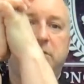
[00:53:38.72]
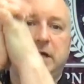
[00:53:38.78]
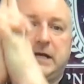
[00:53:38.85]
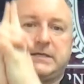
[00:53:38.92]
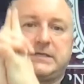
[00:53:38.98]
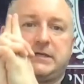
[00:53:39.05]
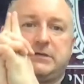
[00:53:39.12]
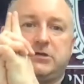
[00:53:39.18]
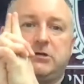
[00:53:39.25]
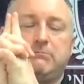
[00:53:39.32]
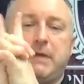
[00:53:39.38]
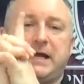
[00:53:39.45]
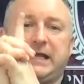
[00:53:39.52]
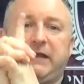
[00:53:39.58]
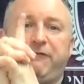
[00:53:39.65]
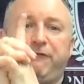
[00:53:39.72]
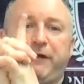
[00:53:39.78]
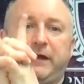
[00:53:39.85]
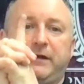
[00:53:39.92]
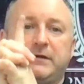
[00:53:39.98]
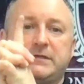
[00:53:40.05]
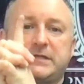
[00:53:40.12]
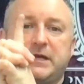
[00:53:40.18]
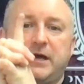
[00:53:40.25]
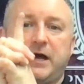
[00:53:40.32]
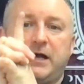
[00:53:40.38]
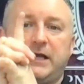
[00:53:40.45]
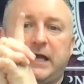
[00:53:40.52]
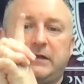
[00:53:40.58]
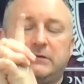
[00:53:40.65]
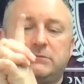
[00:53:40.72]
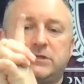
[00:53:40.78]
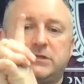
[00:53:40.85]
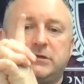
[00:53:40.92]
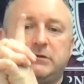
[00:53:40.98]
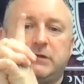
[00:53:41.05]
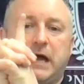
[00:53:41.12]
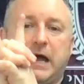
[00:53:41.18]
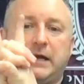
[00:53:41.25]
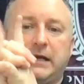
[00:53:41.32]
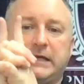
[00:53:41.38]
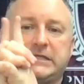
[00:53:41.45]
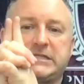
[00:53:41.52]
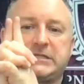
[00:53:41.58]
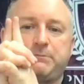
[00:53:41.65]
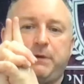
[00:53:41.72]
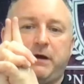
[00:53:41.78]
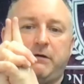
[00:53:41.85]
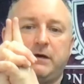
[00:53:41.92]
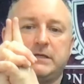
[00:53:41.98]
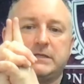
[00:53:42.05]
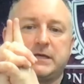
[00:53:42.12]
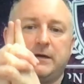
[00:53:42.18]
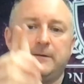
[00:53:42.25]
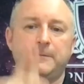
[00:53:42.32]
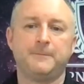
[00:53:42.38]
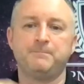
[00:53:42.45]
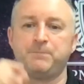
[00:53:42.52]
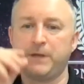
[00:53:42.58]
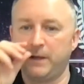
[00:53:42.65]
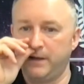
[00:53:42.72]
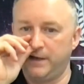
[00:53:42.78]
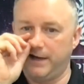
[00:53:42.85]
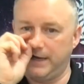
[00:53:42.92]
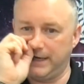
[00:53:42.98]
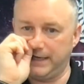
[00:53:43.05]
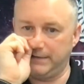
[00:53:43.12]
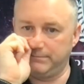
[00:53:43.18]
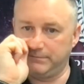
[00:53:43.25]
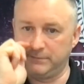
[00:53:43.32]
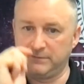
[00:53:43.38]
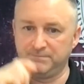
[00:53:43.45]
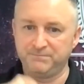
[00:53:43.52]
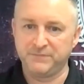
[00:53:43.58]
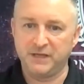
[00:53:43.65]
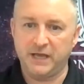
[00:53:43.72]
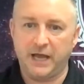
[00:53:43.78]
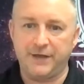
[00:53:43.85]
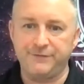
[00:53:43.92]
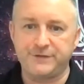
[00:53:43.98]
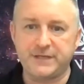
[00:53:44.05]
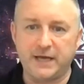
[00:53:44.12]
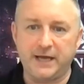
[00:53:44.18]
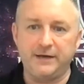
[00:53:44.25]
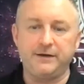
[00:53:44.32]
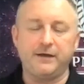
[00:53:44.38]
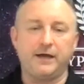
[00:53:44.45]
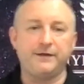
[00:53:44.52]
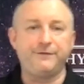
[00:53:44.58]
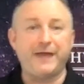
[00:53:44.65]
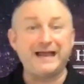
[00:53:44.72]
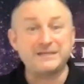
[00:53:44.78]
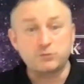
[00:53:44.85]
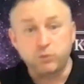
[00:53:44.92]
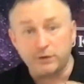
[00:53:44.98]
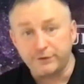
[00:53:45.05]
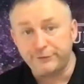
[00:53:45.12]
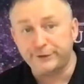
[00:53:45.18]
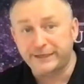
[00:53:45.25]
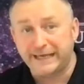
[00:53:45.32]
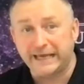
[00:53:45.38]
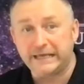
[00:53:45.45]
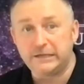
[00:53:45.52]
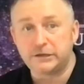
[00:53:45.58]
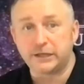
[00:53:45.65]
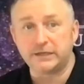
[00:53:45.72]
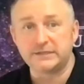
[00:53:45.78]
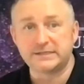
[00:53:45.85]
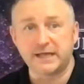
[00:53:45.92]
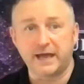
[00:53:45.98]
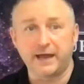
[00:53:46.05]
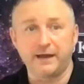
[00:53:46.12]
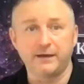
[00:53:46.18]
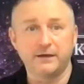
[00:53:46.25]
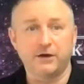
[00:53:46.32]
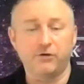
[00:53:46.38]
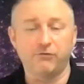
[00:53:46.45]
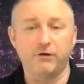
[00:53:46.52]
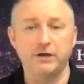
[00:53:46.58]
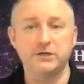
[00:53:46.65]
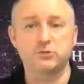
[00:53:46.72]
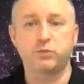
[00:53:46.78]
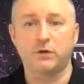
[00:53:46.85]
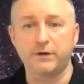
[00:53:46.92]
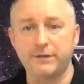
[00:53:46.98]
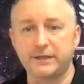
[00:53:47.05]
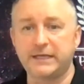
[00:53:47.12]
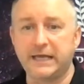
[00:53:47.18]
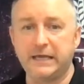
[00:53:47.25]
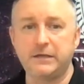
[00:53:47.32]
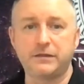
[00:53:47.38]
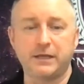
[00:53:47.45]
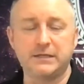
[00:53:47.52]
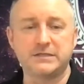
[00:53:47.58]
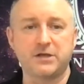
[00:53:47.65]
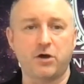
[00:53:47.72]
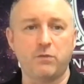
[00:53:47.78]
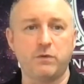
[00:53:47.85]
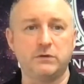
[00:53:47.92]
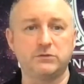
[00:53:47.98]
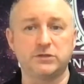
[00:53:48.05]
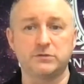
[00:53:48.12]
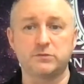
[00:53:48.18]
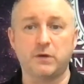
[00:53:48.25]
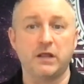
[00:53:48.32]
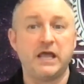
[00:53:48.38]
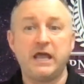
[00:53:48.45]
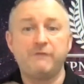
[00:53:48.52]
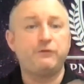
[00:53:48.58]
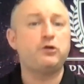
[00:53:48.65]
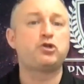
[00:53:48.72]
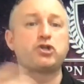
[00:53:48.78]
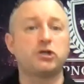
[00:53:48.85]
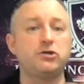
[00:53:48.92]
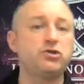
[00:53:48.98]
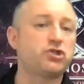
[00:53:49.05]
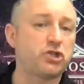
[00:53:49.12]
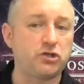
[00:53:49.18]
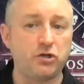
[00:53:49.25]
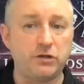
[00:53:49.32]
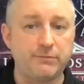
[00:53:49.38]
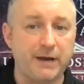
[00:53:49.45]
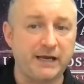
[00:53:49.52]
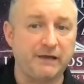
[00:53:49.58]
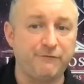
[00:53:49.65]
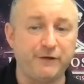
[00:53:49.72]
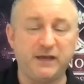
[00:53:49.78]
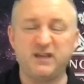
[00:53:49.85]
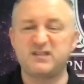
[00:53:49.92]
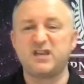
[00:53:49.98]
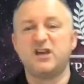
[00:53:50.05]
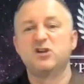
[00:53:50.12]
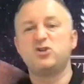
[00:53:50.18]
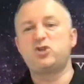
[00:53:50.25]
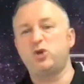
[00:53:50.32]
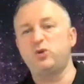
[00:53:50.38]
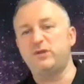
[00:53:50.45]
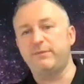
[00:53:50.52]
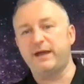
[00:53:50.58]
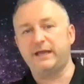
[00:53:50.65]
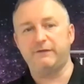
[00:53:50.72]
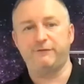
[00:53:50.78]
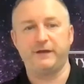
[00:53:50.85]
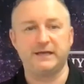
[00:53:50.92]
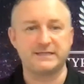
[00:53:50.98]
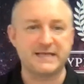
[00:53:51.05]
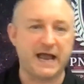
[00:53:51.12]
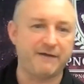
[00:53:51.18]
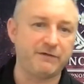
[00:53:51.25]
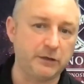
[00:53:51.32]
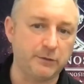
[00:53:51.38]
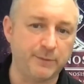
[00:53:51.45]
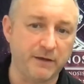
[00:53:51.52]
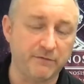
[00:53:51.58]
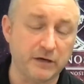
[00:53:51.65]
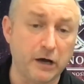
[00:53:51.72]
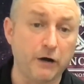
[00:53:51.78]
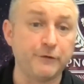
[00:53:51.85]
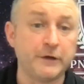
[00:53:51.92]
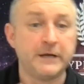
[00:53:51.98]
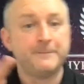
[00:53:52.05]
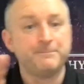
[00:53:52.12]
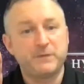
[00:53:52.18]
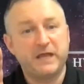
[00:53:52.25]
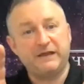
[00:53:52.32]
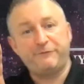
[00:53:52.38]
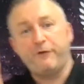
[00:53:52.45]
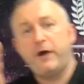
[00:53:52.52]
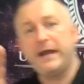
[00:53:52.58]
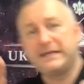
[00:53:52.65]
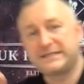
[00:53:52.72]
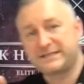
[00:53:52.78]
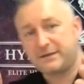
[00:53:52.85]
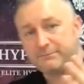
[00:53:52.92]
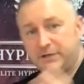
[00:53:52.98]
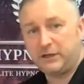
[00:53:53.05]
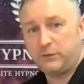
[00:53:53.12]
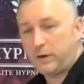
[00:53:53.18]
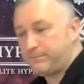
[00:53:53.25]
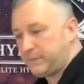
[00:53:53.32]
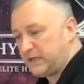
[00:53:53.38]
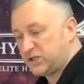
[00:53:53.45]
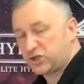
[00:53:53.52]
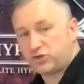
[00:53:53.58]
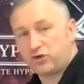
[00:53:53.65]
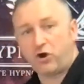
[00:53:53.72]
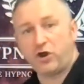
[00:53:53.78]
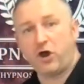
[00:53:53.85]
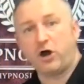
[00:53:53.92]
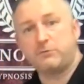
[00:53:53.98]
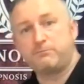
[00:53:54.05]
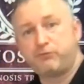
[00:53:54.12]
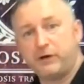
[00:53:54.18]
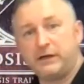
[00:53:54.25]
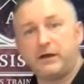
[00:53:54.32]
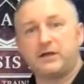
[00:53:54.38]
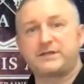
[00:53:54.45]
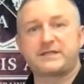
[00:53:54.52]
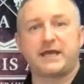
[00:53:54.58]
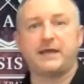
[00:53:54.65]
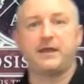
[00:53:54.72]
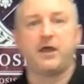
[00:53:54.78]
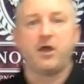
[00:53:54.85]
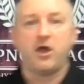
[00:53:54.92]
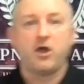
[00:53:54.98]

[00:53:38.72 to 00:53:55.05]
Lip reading: this and do Maggie fingers and get them to do that and experience it. And that's one of the key things there. All right, it's one of the key things that I will do as well. If you choose to do the Maggie fingers, do the Maggie fingers. Have a little bit of a laugh. If I had somebody with me tonight, I'd say,